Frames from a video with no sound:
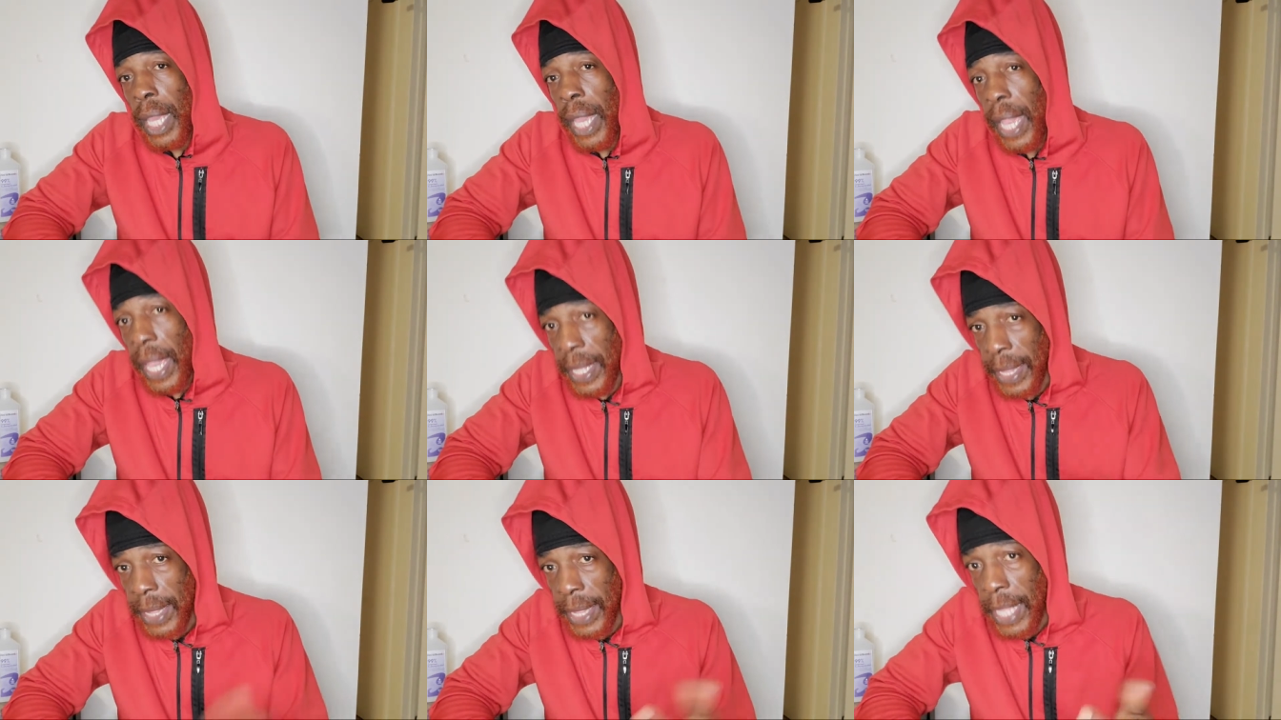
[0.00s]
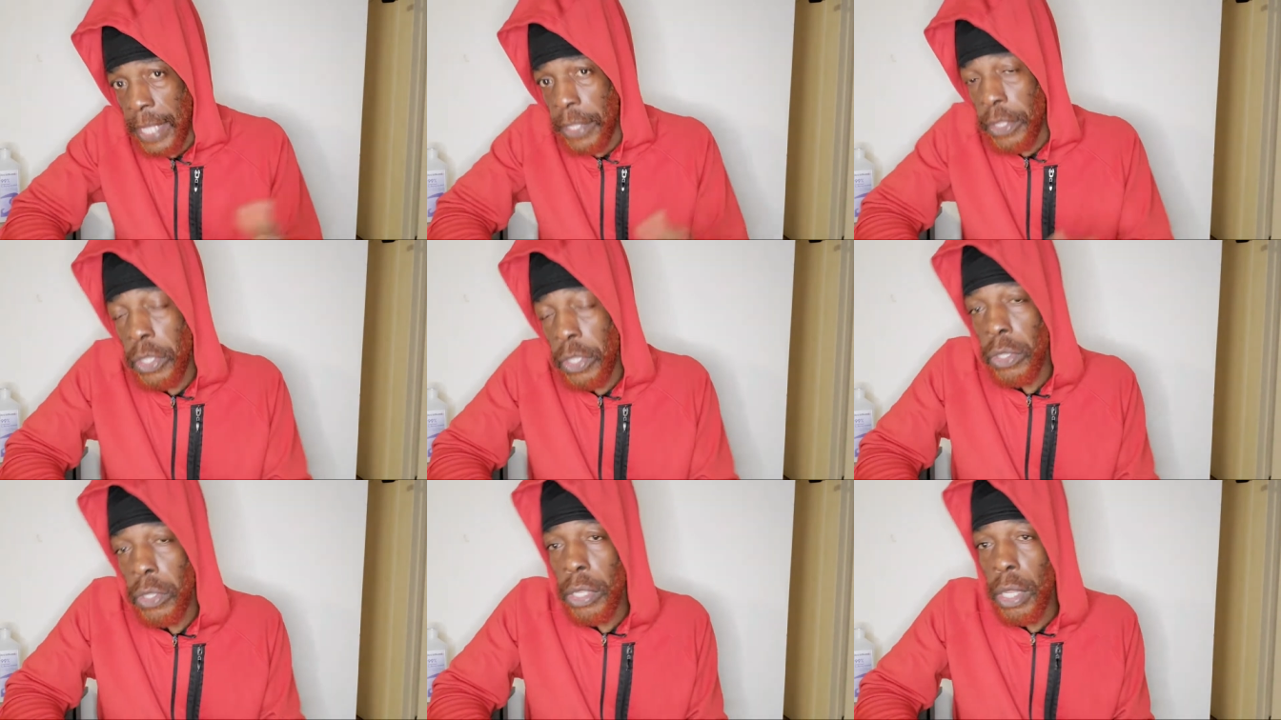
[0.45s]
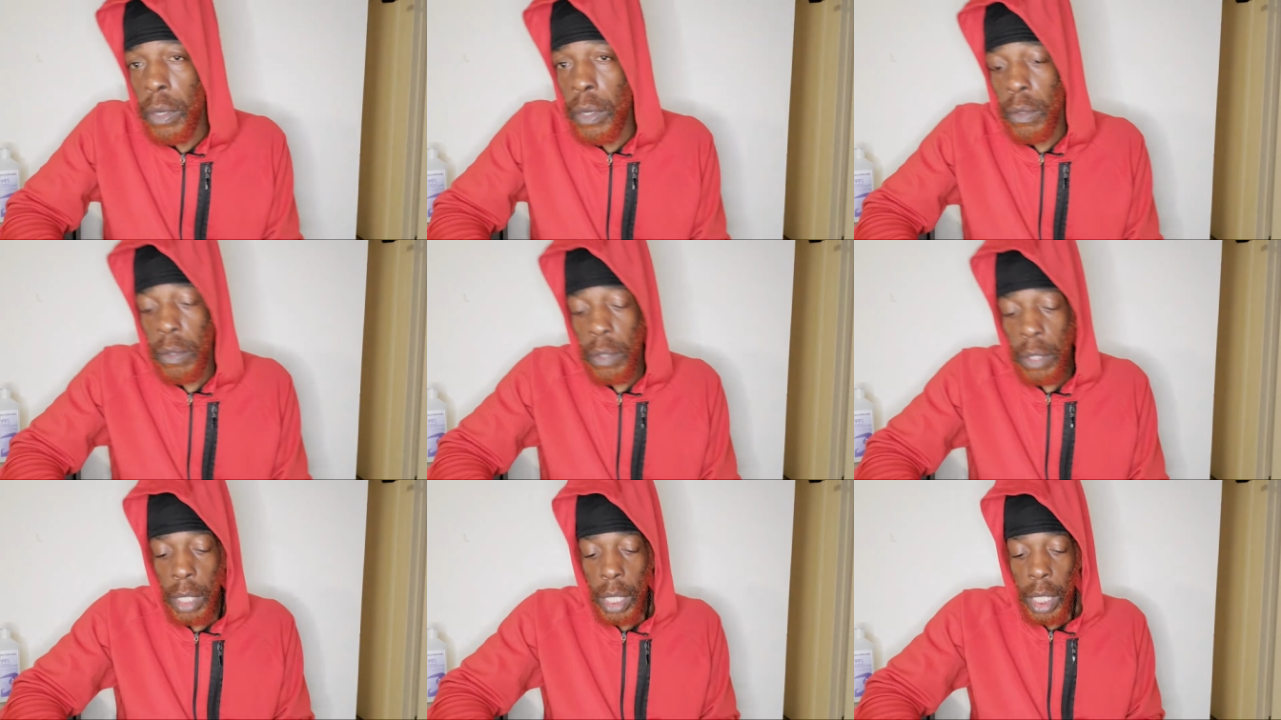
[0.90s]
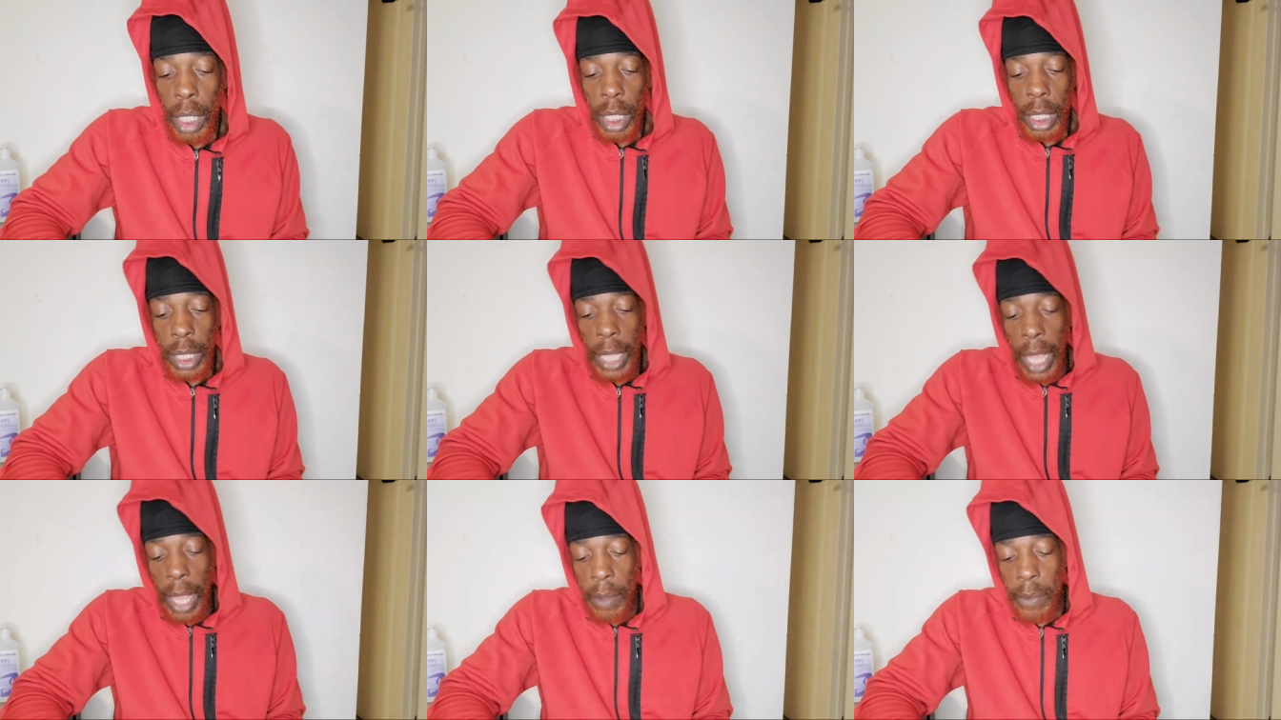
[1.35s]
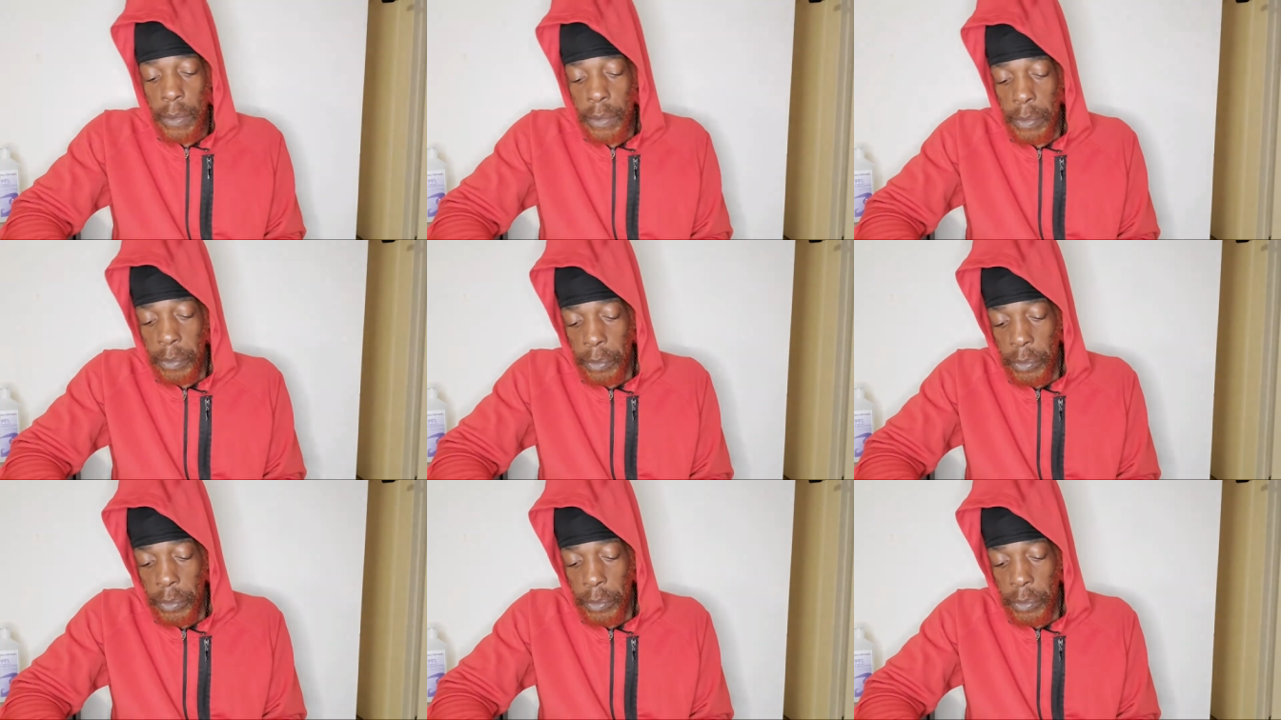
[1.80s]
It lets you know. Now,